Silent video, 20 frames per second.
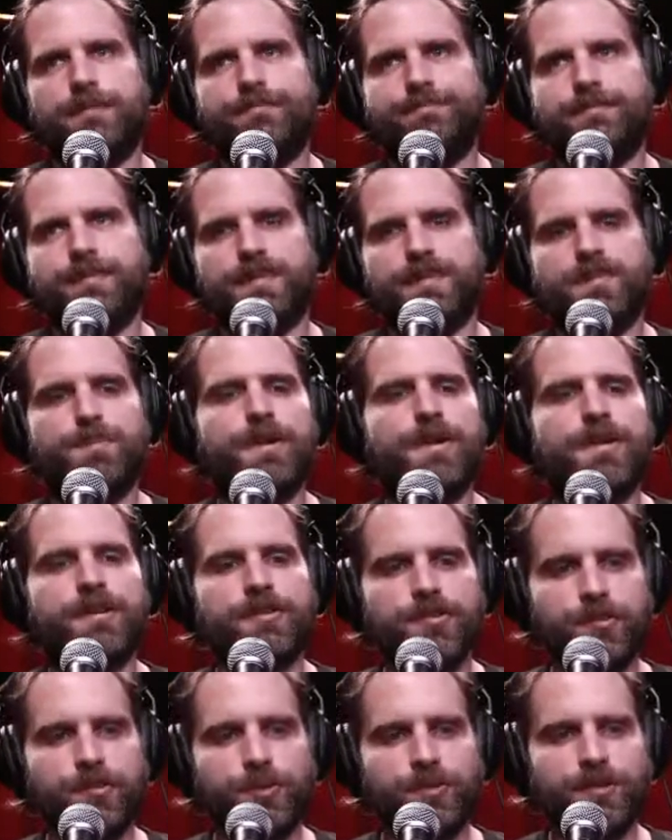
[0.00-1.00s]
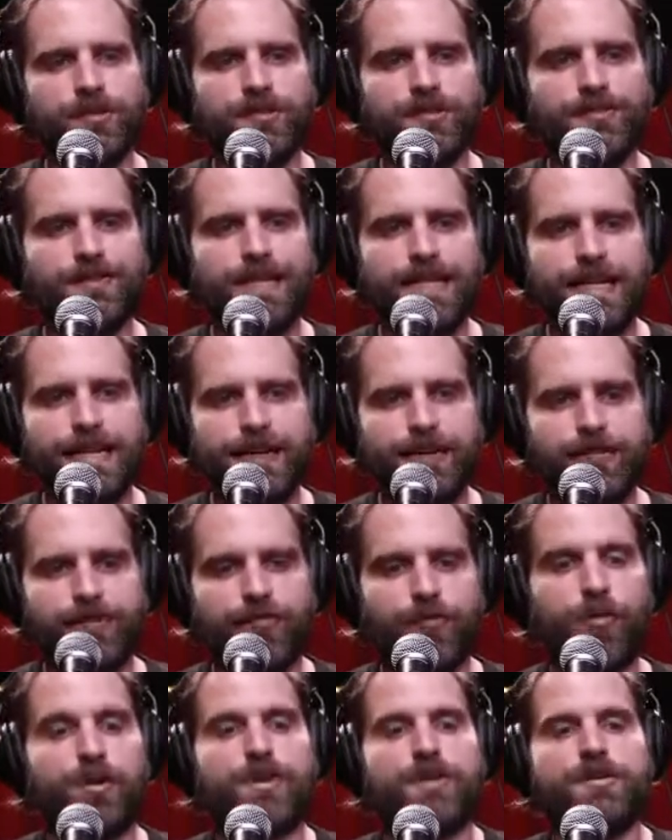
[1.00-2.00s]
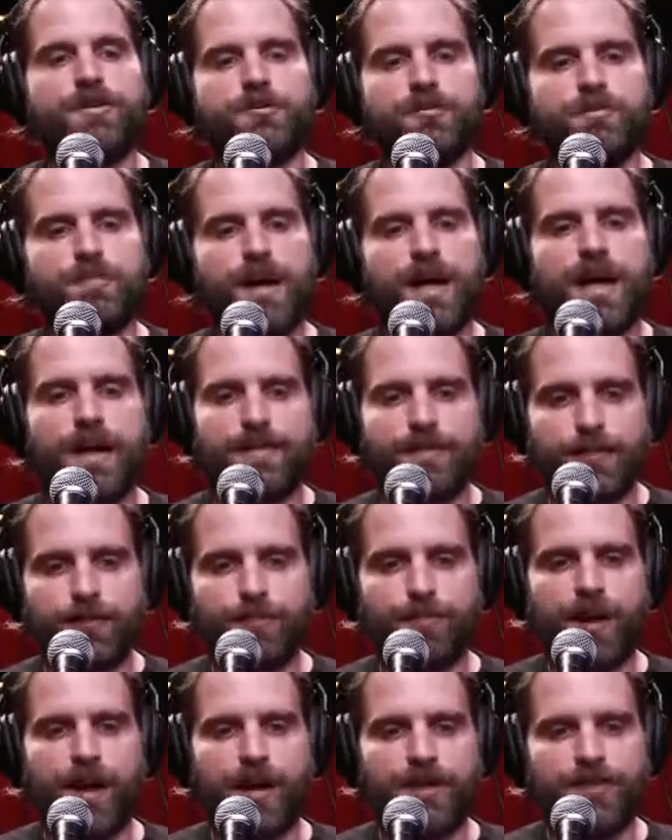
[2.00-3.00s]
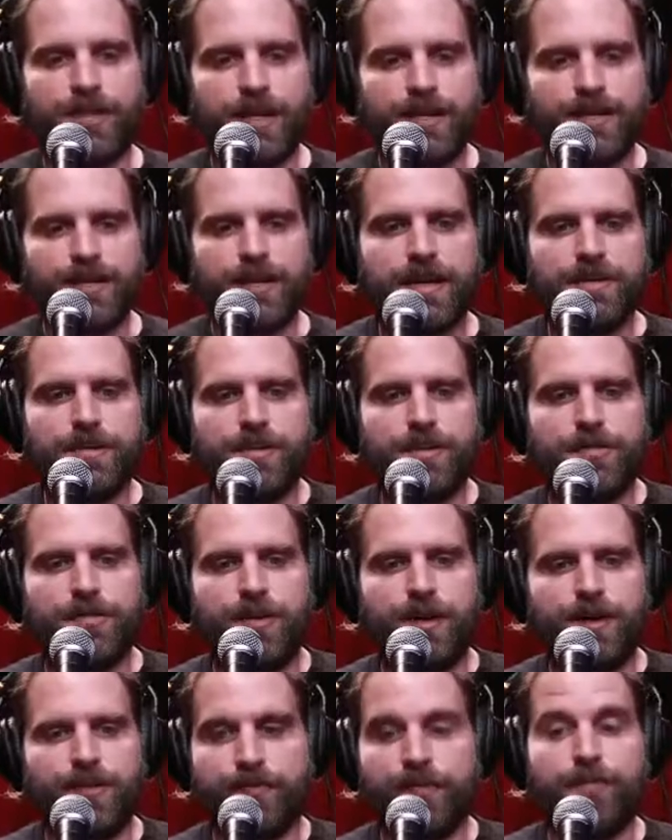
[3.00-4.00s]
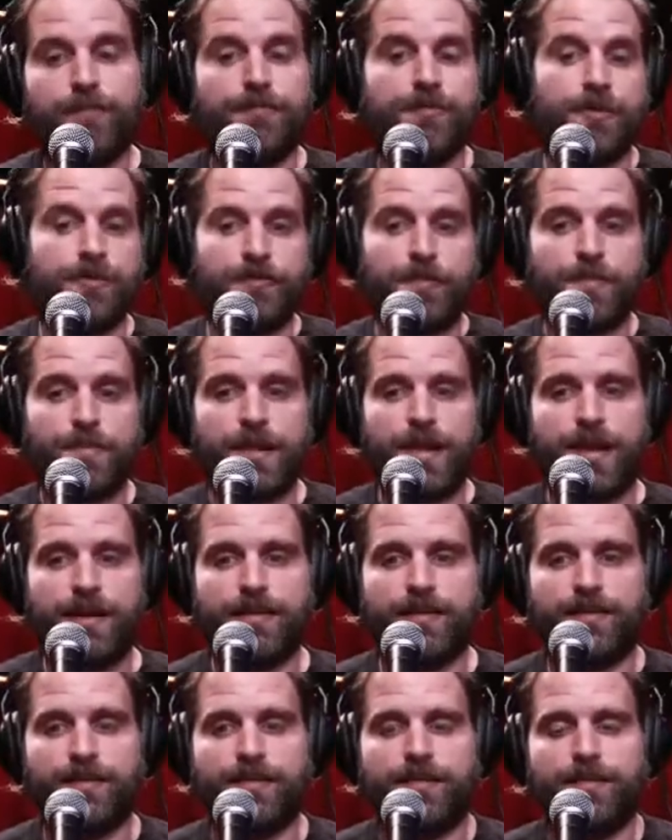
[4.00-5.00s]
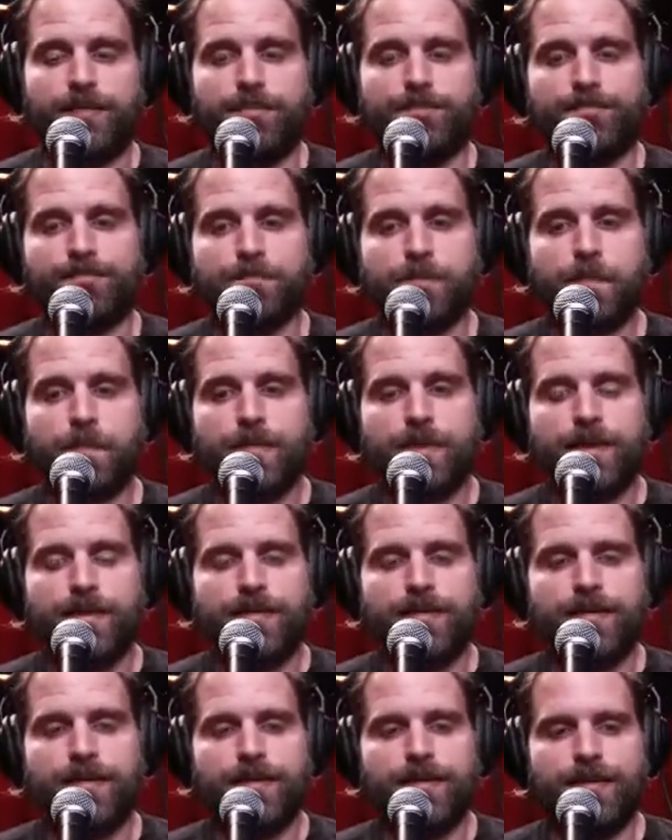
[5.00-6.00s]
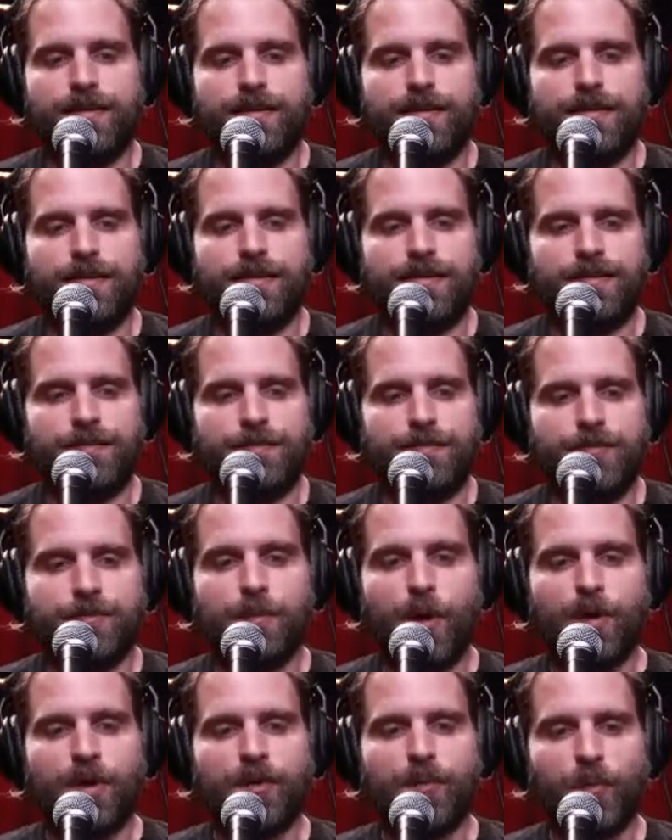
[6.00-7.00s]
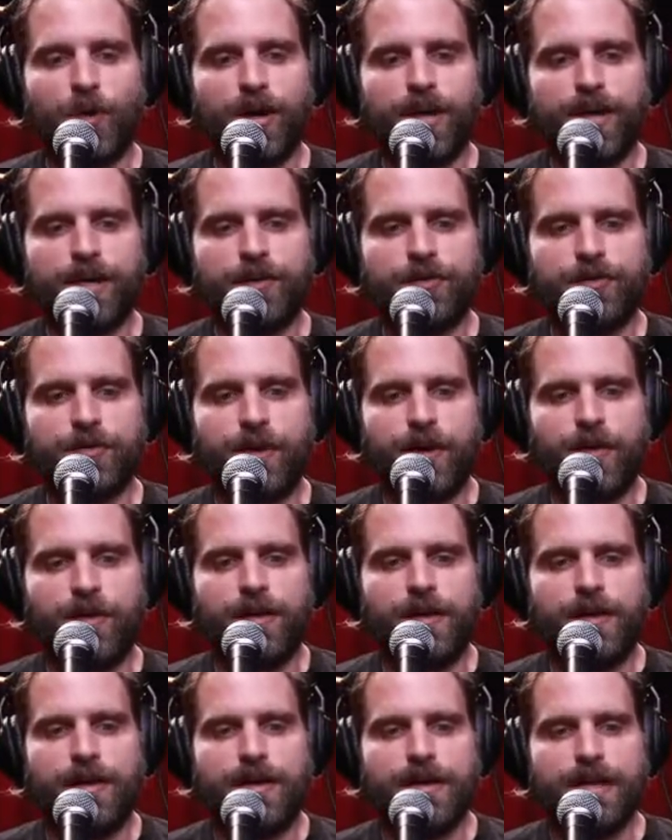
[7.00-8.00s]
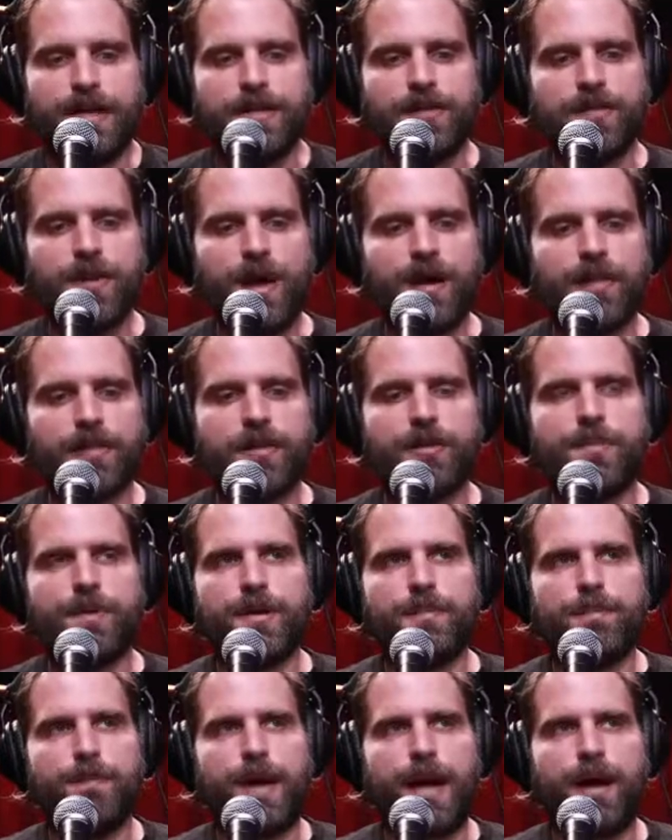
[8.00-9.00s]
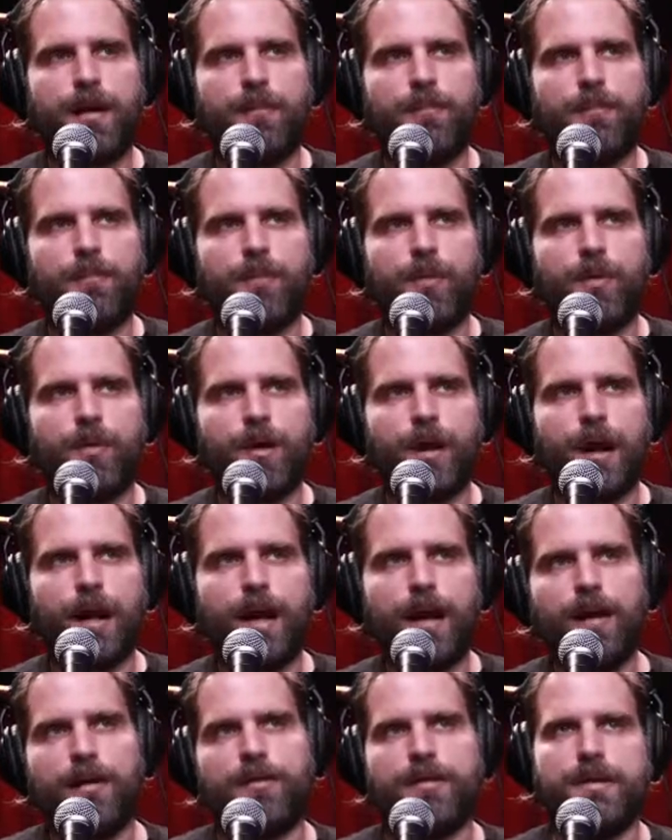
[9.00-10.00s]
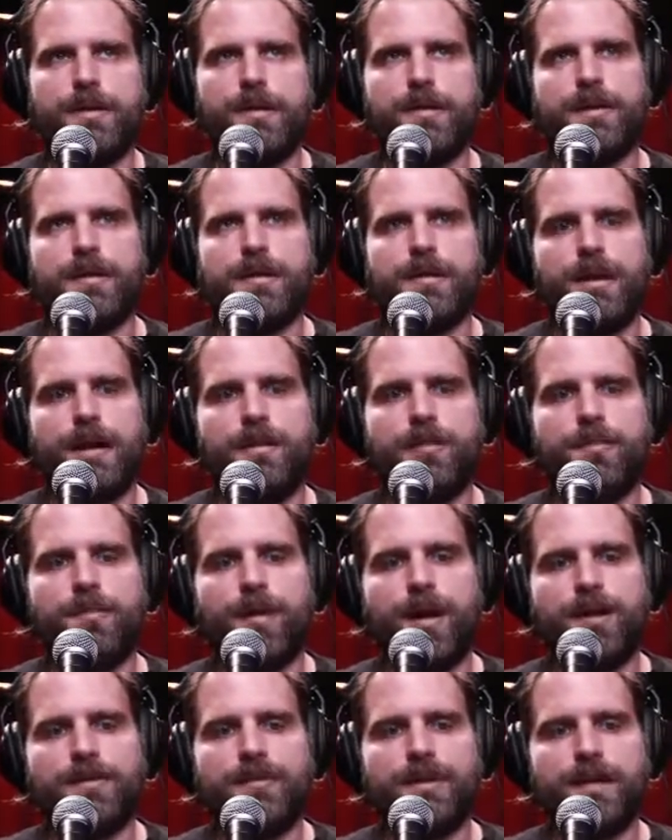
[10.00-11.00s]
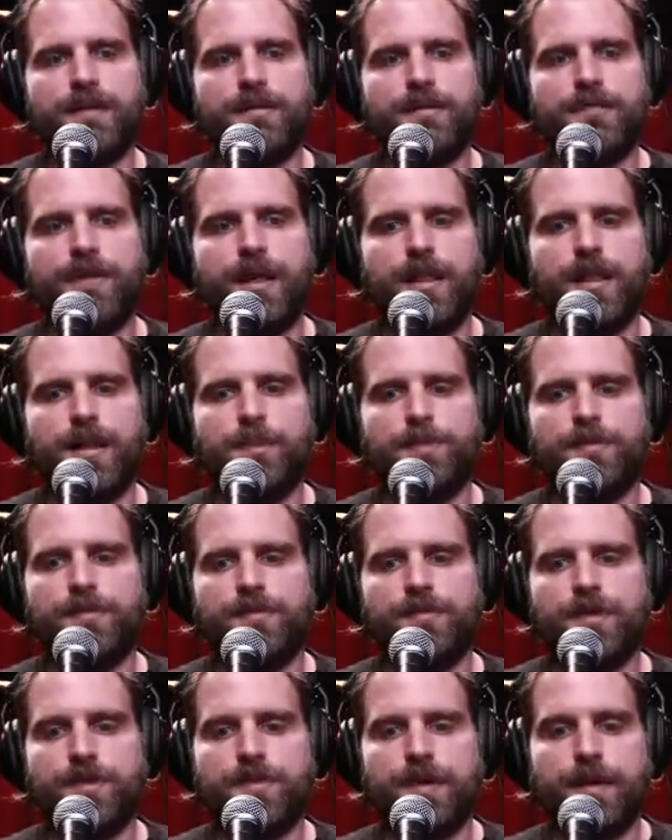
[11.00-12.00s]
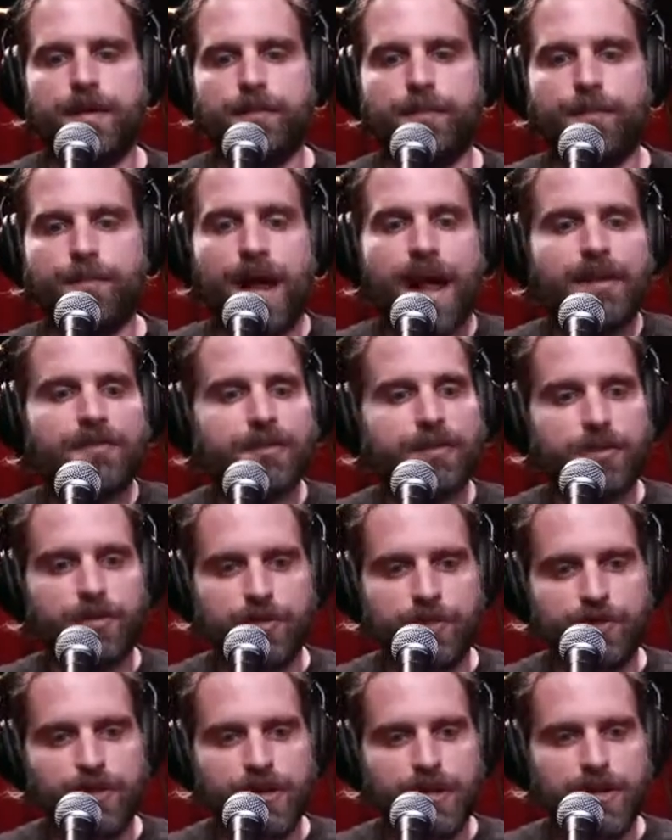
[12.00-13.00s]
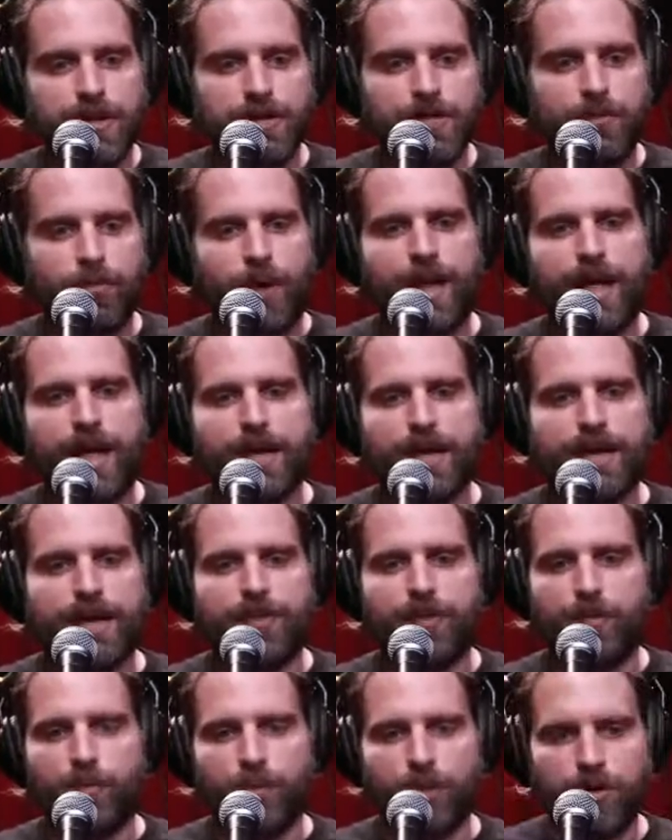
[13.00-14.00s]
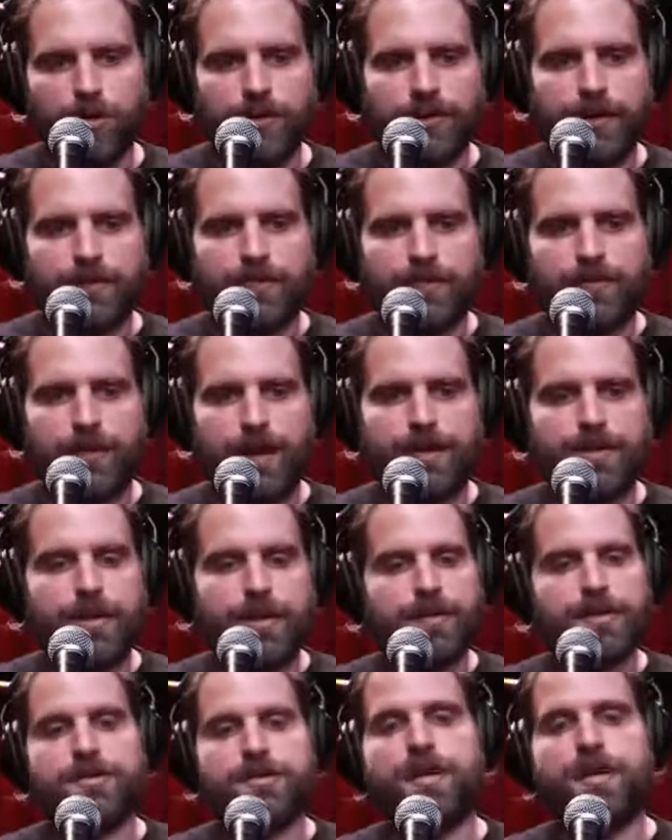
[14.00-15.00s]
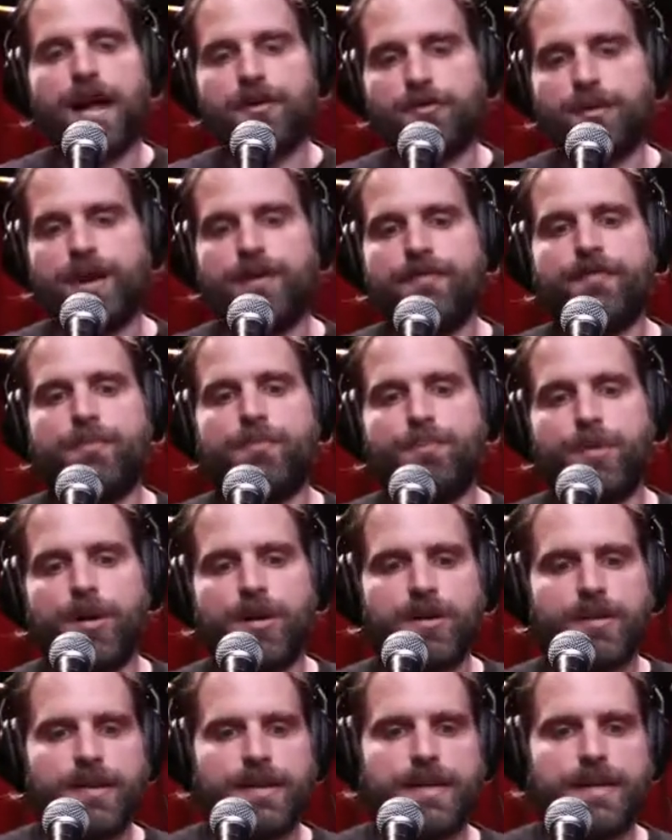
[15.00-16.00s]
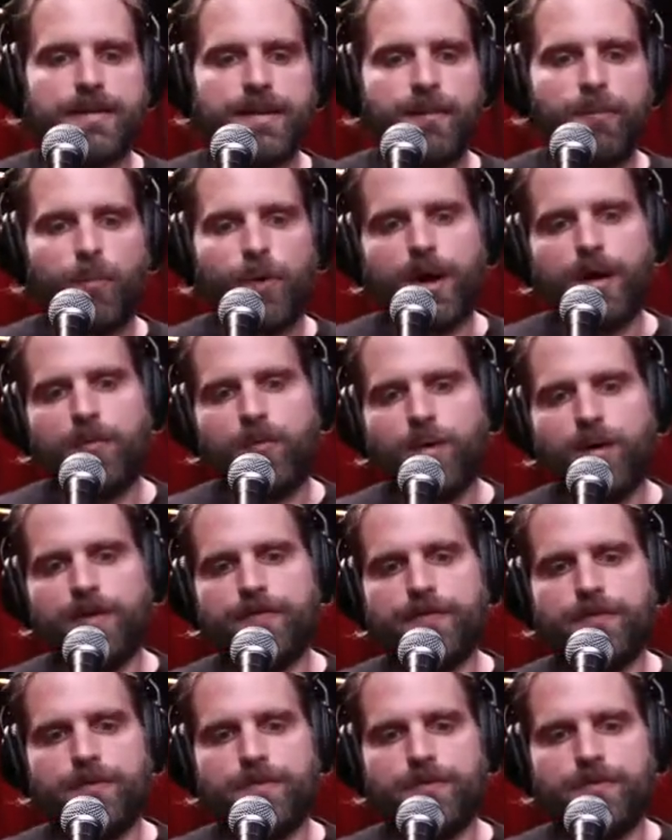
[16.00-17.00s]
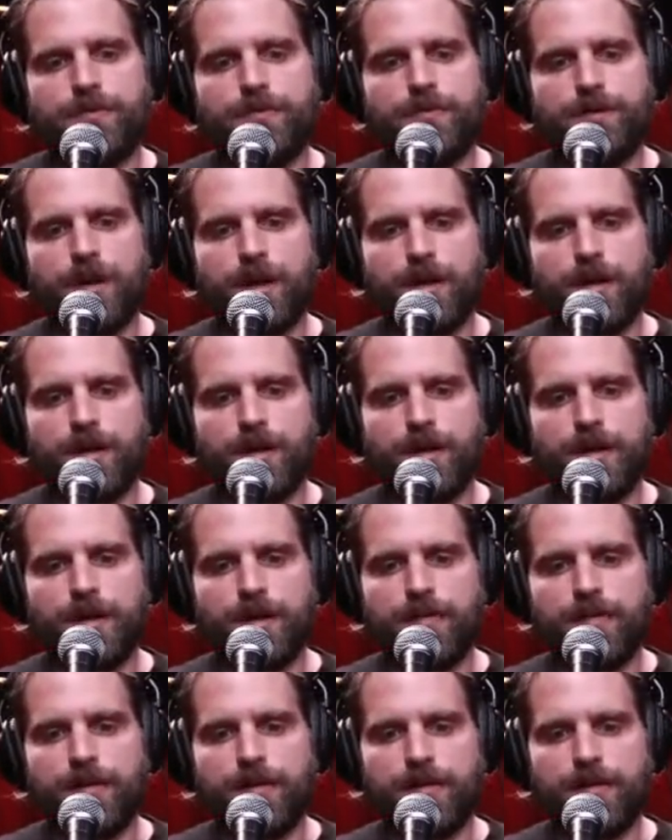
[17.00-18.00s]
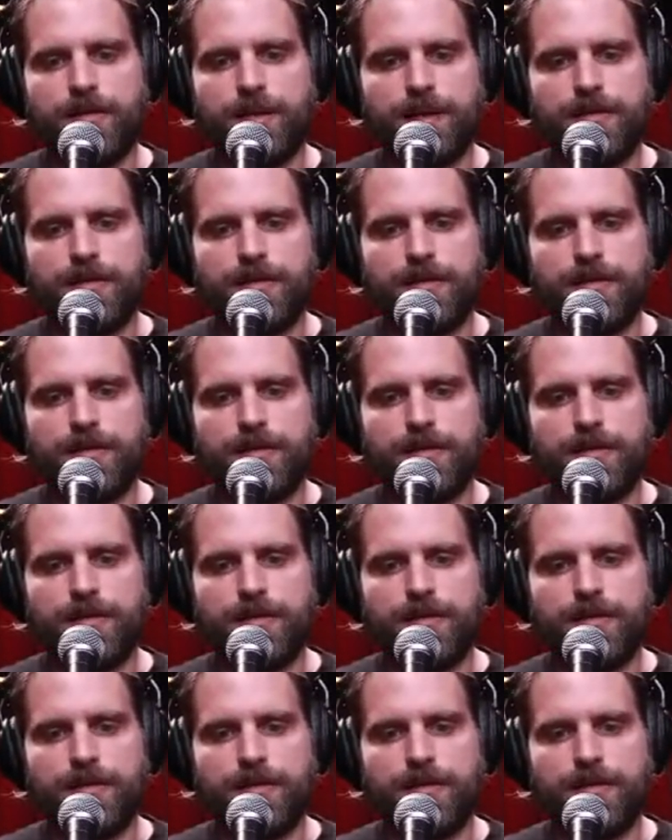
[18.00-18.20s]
spiritual need for you behind this project. Can you from that the spoken word intro, can you talk a little bit about more how the project developed just in a practical way in the world? Like, so I know that you graduated from Berkeley, and then what have you done in the